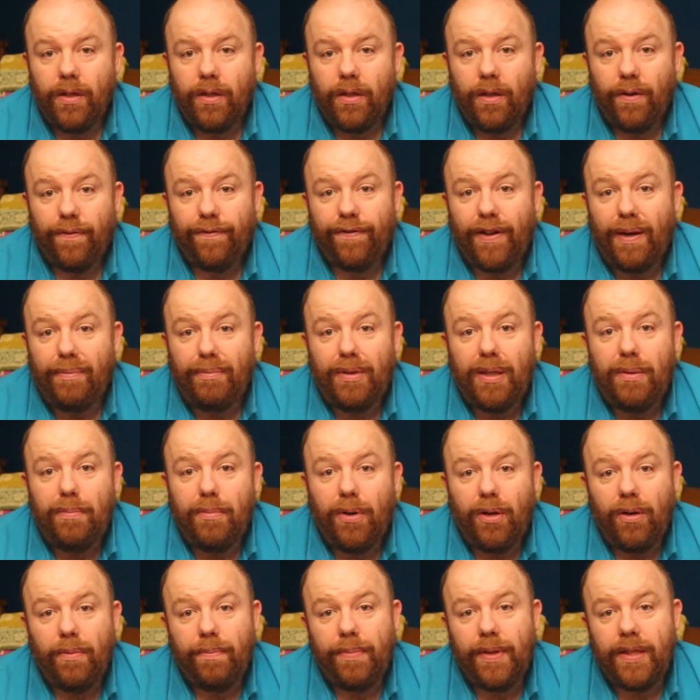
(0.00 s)
a family
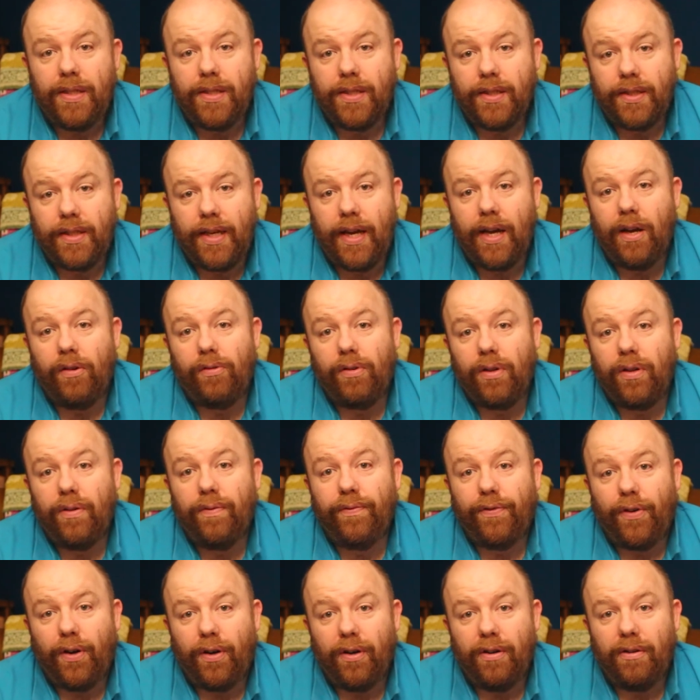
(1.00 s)
might be a scary
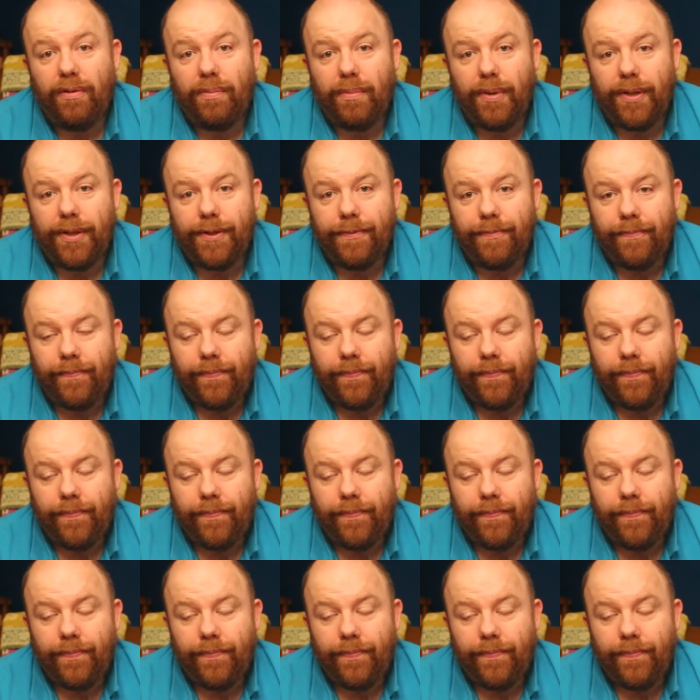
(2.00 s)
environment,